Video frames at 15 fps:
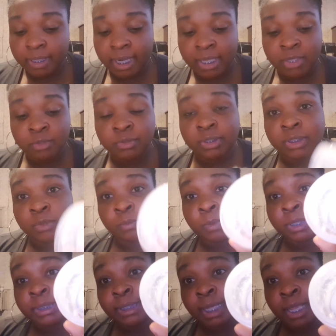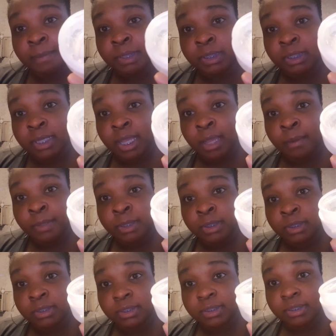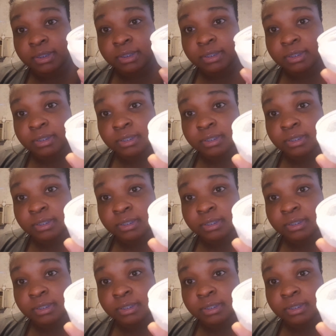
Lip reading: I used this one time and look how it looks.